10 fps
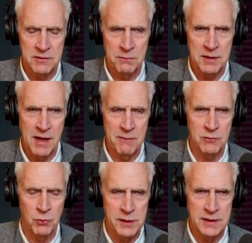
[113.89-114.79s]

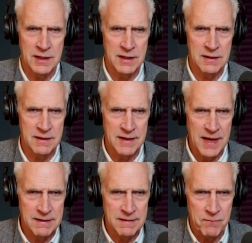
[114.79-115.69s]
sometimes we get into
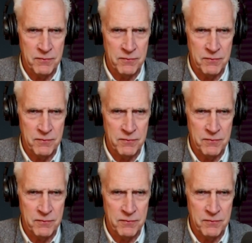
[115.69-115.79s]
that